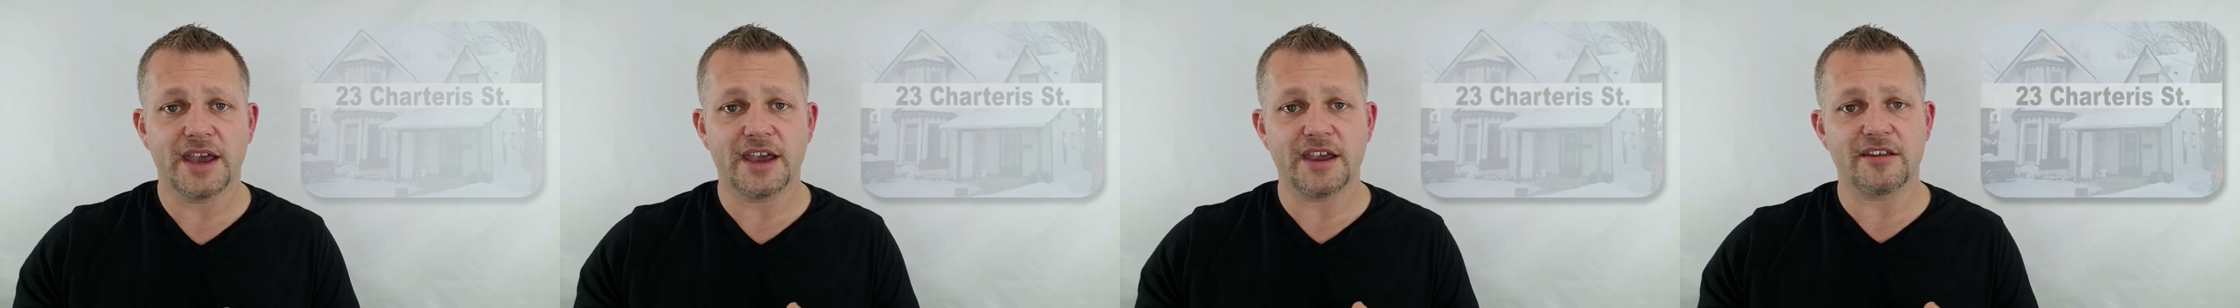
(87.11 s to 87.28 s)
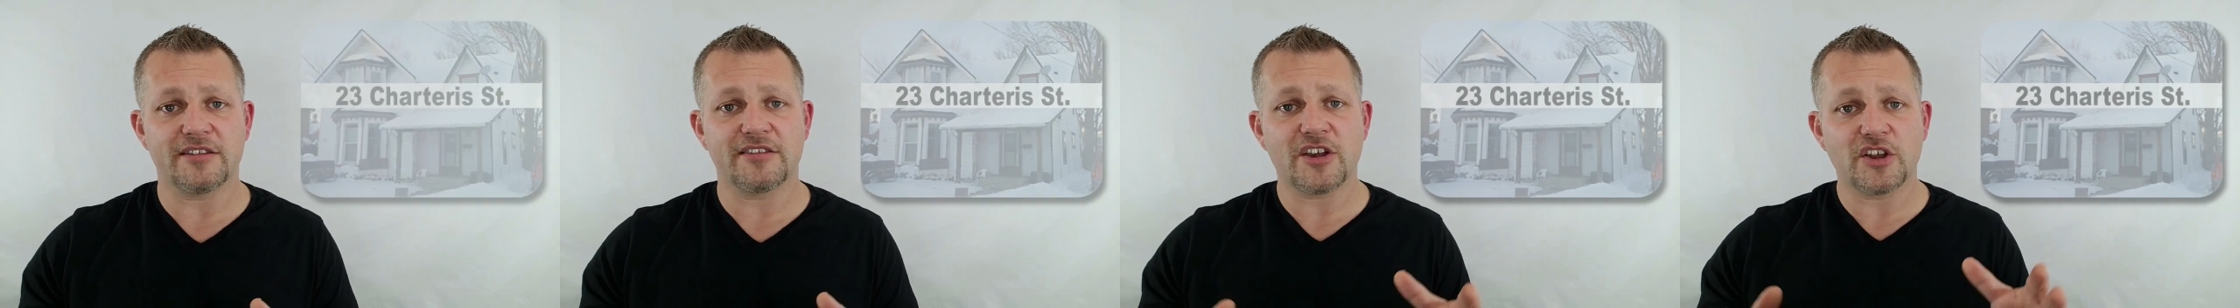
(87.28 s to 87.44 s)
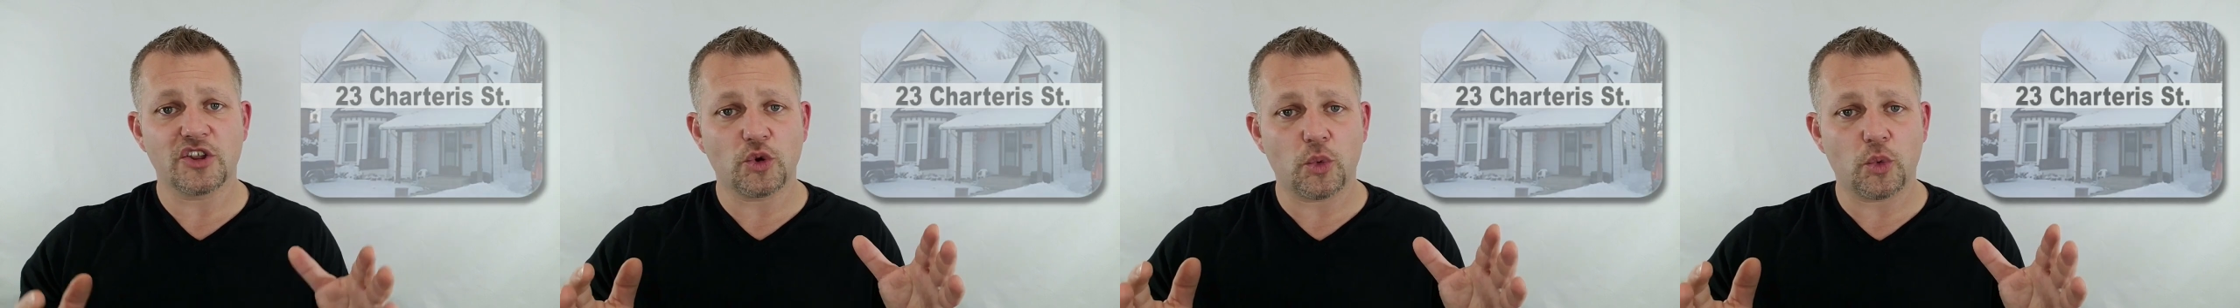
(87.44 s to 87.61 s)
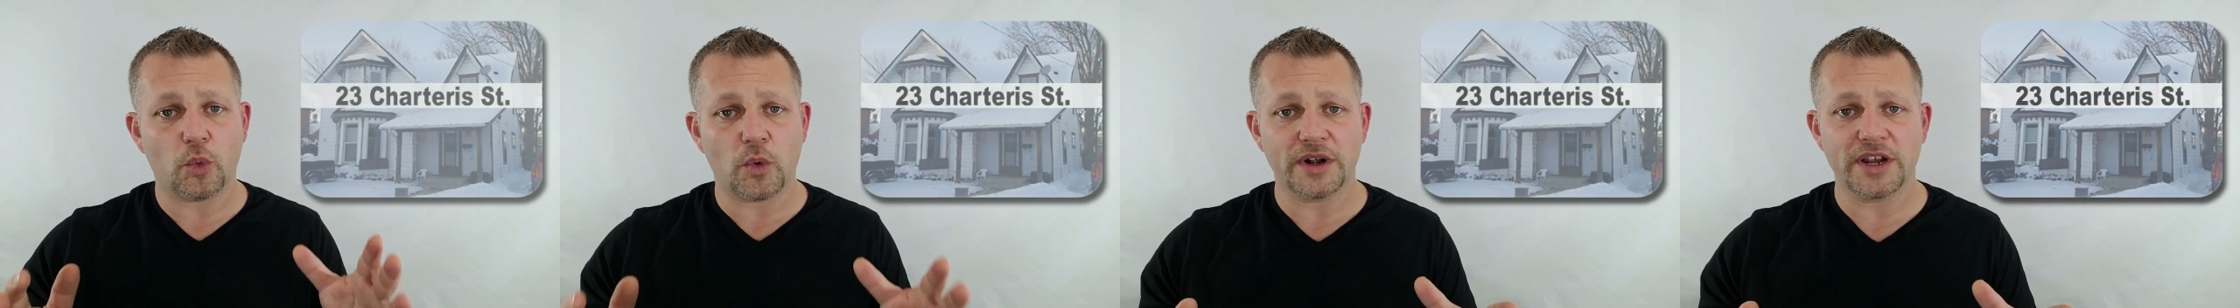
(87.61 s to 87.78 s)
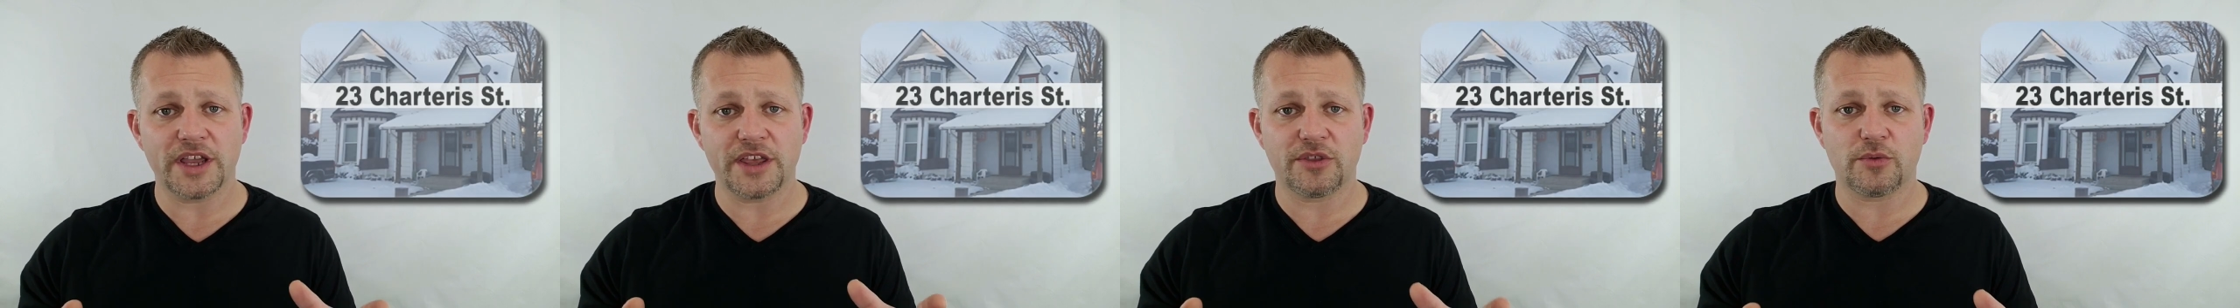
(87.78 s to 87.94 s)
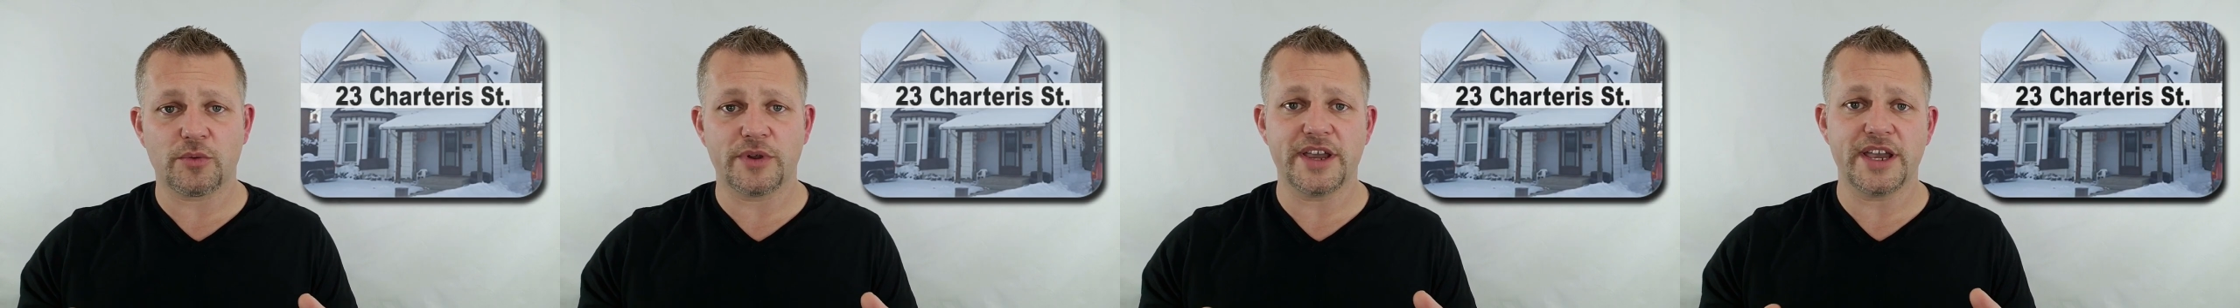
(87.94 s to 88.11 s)
is
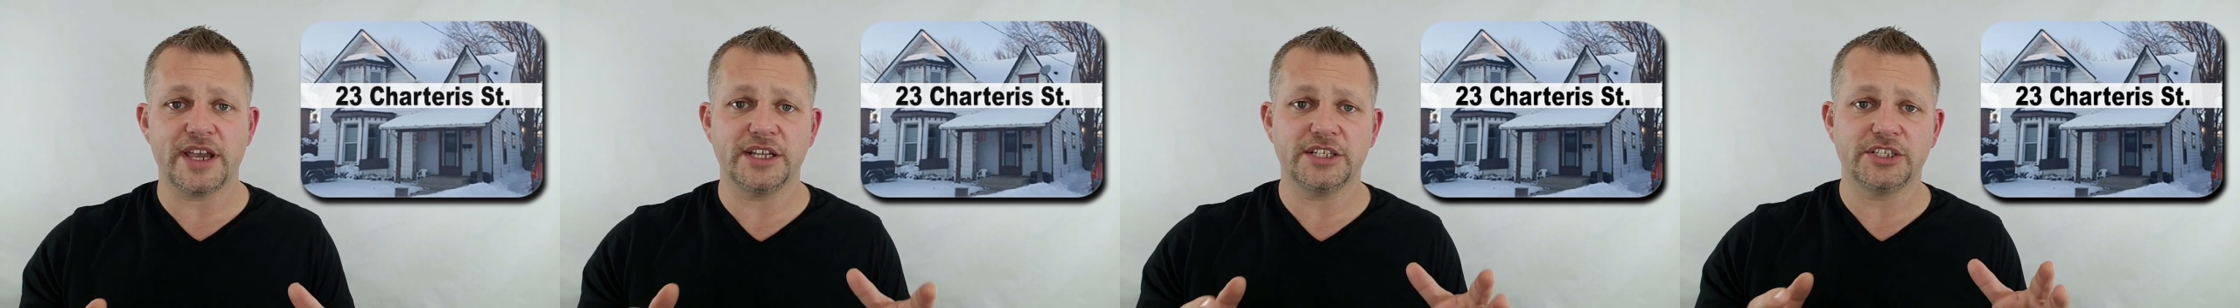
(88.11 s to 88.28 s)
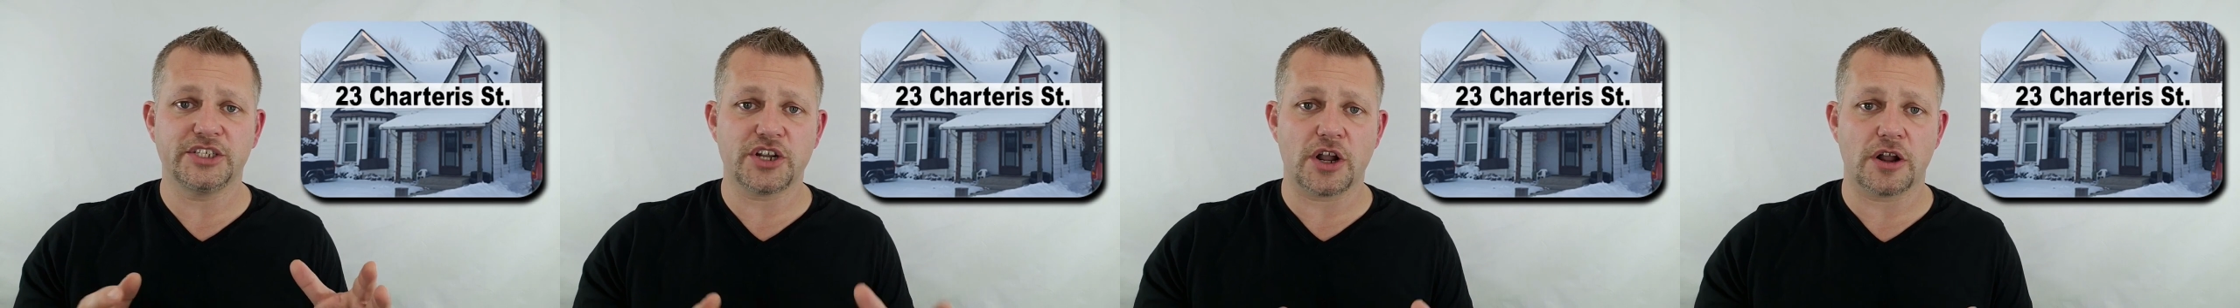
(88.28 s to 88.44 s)
23